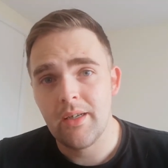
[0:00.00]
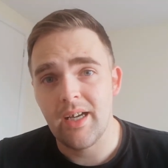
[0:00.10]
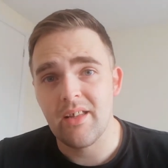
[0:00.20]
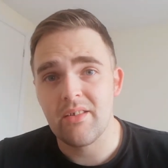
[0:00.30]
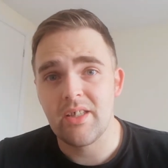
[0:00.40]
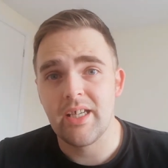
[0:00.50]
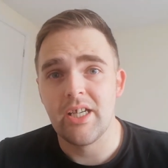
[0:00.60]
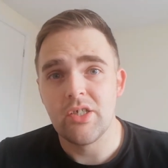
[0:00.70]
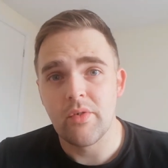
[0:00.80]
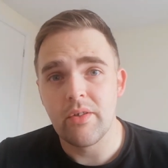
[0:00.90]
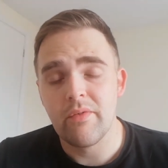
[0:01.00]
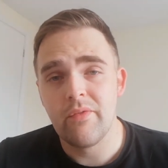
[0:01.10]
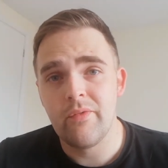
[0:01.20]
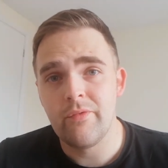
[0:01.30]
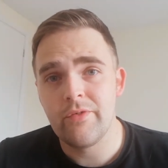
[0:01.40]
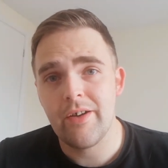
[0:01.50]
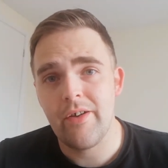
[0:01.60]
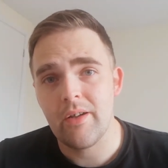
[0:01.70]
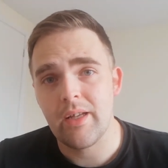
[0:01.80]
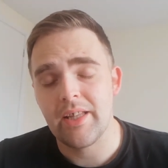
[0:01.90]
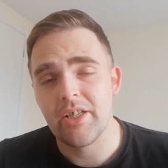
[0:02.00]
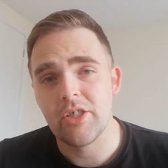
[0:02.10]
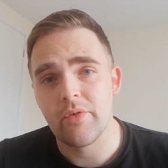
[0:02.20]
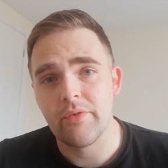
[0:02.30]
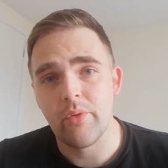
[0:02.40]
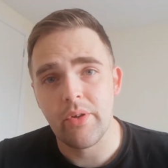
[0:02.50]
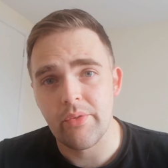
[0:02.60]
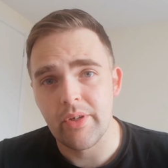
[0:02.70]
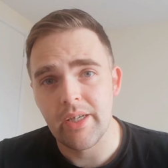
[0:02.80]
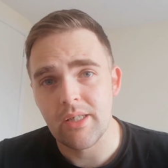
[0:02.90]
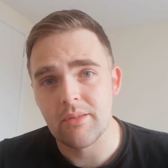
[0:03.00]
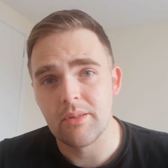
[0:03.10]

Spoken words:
at the age of only 43.